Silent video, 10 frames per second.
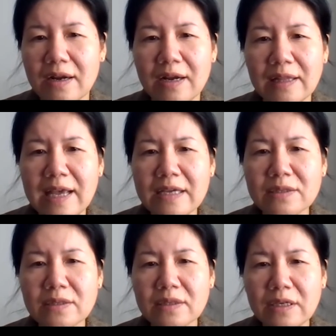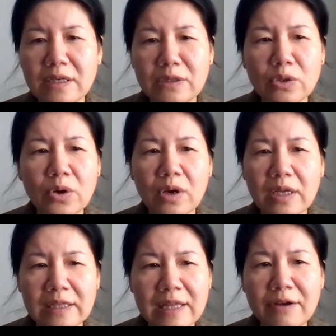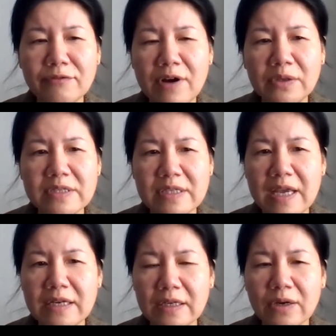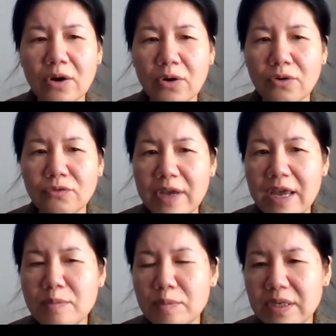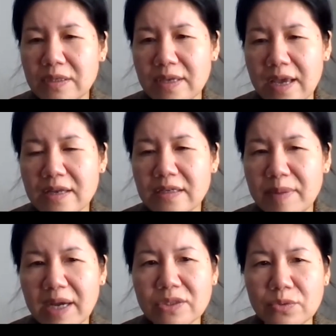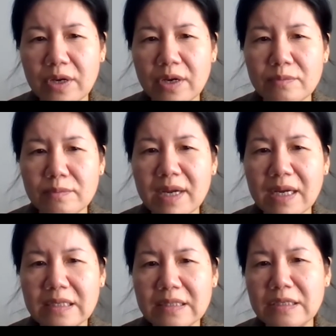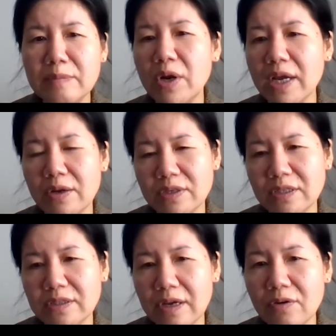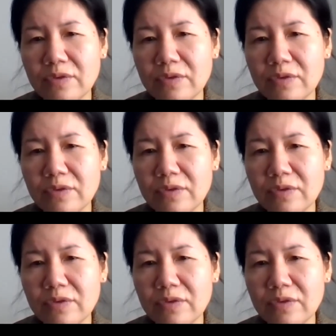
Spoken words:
lies in not enough understanding of AMP's antibacterial mechanism in molecular detail.